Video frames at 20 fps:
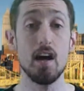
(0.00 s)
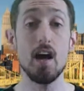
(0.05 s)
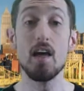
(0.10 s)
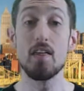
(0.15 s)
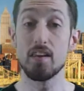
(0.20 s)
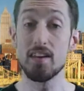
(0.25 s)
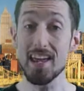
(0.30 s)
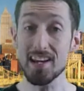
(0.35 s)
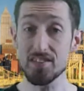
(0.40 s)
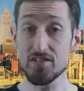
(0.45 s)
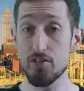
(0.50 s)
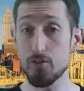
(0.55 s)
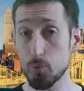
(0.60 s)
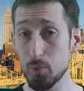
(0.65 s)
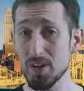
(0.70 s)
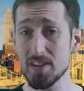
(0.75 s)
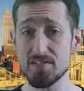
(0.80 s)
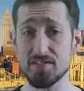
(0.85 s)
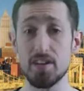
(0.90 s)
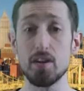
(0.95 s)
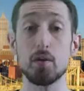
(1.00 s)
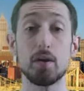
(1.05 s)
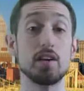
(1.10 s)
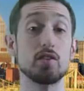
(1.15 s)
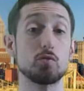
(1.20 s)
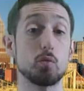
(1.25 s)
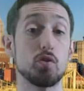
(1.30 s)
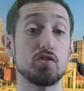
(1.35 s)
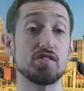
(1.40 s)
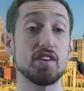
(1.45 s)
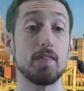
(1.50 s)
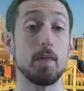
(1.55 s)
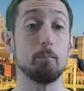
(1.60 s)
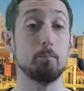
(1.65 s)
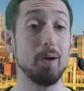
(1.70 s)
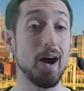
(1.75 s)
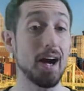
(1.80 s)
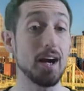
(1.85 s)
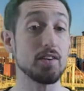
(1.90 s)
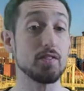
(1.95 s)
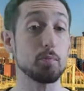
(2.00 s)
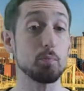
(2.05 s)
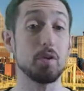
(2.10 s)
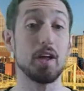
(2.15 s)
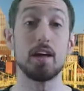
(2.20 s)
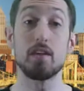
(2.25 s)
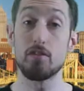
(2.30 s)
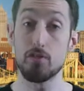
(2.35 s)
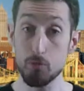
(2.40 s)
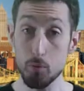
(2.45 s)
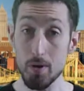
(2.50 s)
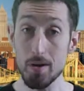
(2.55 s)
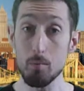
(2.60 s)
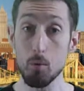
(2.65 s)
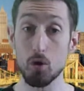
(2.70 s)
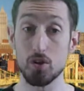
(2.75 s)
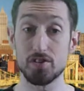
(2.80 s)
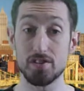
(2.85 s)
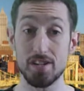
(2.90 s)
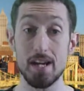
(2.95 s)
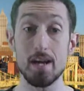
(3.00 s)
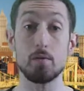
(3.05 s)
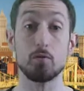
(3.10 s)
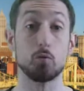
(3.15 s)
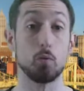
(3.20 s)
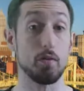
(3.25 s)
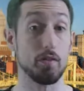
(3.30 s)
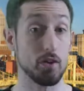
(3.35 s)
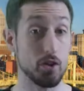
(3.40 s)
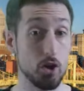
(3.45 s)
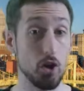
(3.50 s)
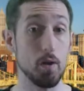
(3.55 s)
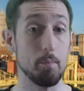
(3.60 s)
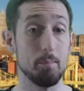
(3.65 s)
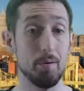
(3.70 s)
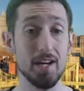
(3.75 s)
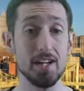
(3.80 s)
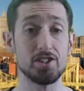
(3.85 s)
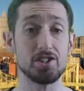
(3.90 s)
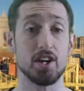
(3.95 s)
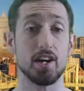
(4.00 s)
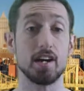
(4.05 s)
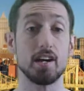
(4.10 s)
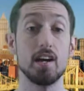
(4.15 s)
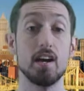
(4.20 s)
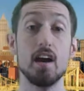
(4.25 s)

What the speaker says: The next 3 series will see the Pirates play 3 more teams with good pitching: